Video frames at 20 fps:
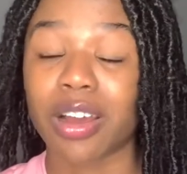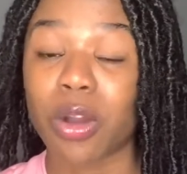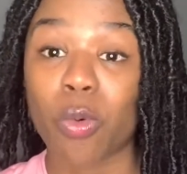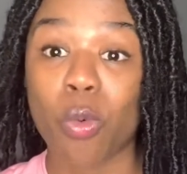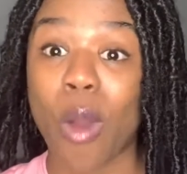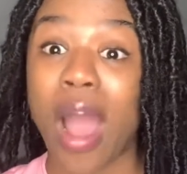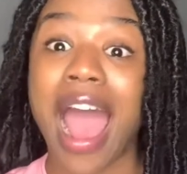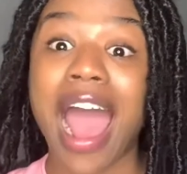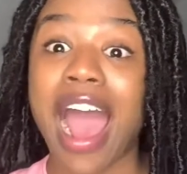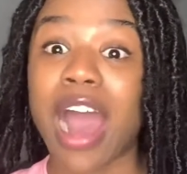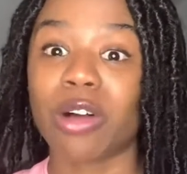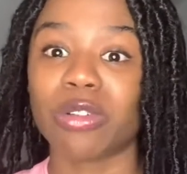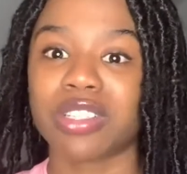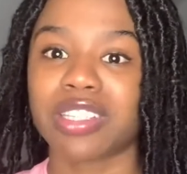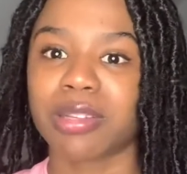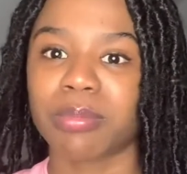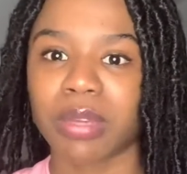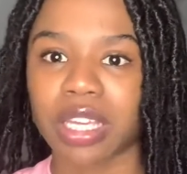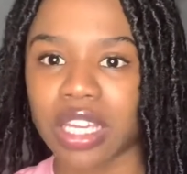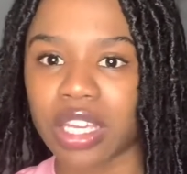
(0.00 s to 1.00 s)
wow
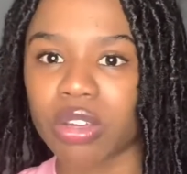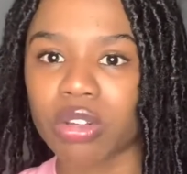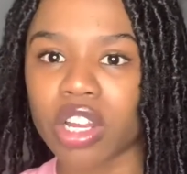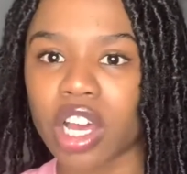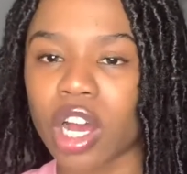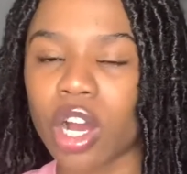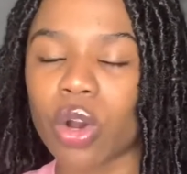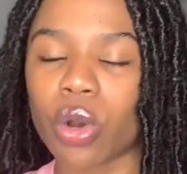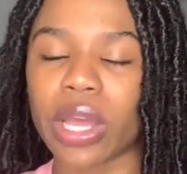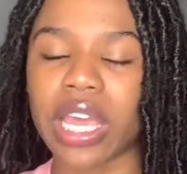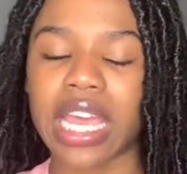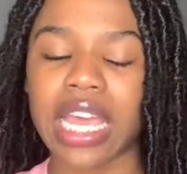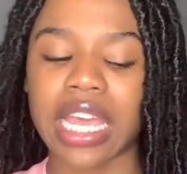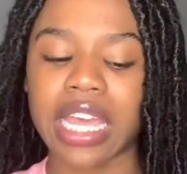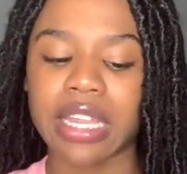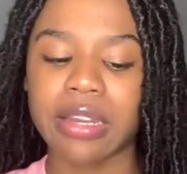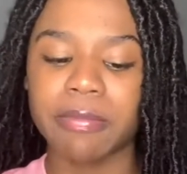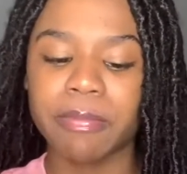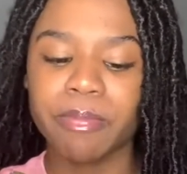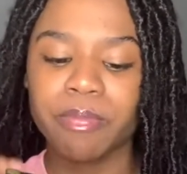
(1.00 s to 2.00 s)
to me, you know?
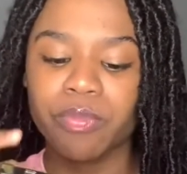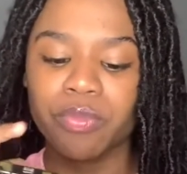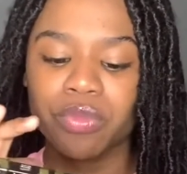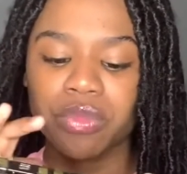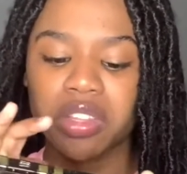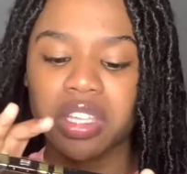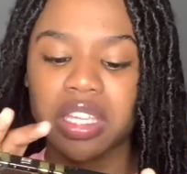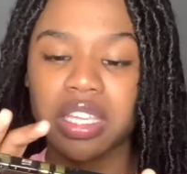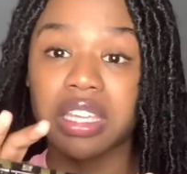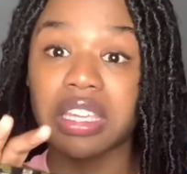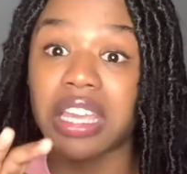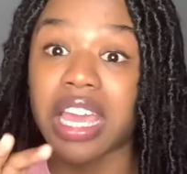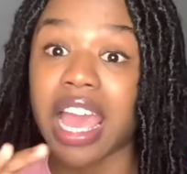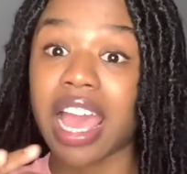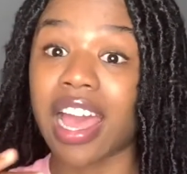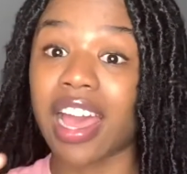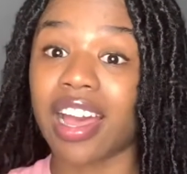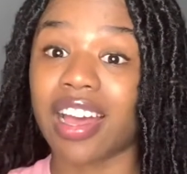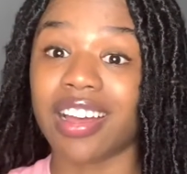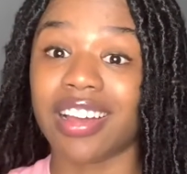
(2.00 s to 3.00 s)
And,
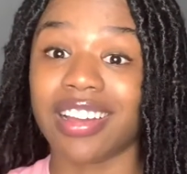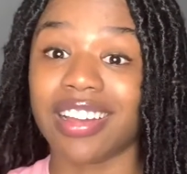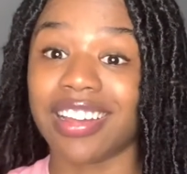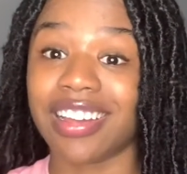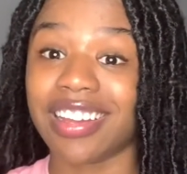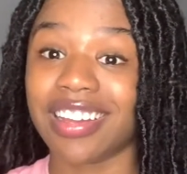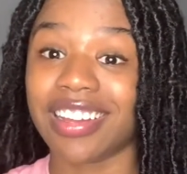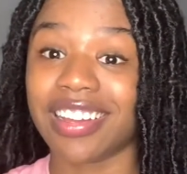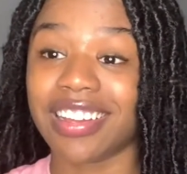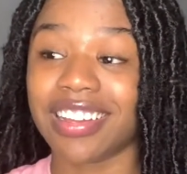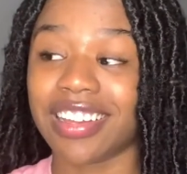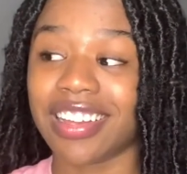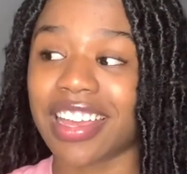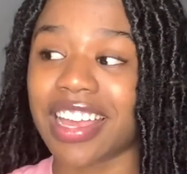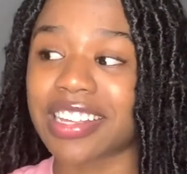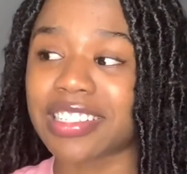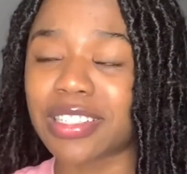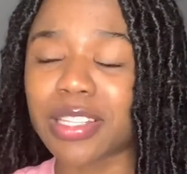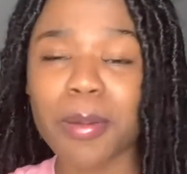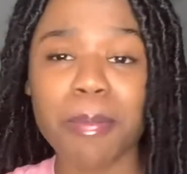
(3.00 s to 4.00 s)
yeah, it's the